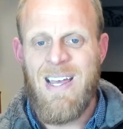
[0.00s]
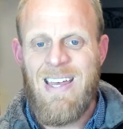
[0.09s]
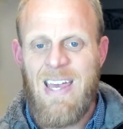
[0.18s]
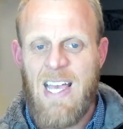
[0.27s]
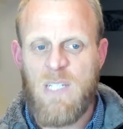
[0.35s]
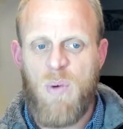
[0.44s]

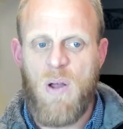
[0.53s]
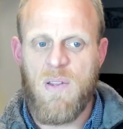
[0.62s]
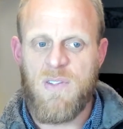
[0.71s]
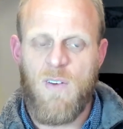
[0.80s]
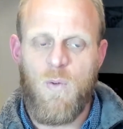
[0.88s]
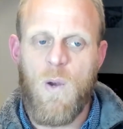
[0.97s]
XPilot
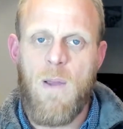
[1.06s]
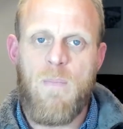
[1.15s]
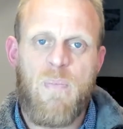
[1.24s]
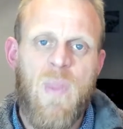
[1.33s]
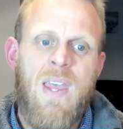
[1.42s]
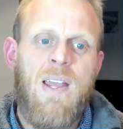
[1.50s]
software.
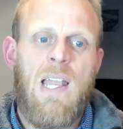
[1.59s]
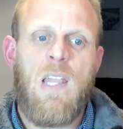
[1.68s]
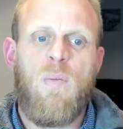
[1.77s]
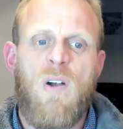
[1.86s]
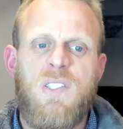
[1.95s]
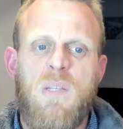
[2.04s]
Now, the
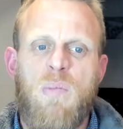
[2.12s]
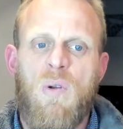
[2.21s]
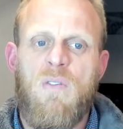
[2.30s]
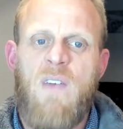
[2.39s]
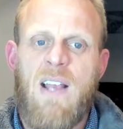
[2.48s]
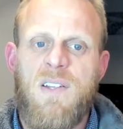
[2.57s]
most
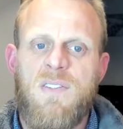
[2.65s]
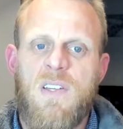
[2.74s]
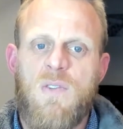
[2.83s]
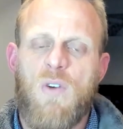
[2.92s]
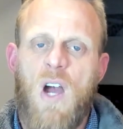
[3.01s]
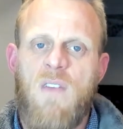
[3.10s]
important factors that
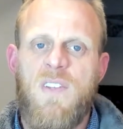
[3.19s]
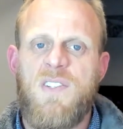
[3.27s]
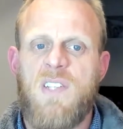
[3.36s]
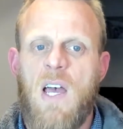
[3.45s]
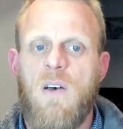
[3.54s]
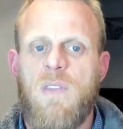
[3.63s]
drive the
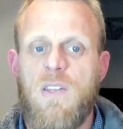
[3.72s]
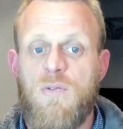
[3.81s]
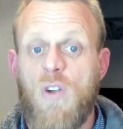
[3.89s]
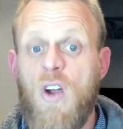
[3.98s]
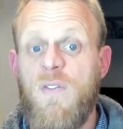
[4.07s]
sale that drove the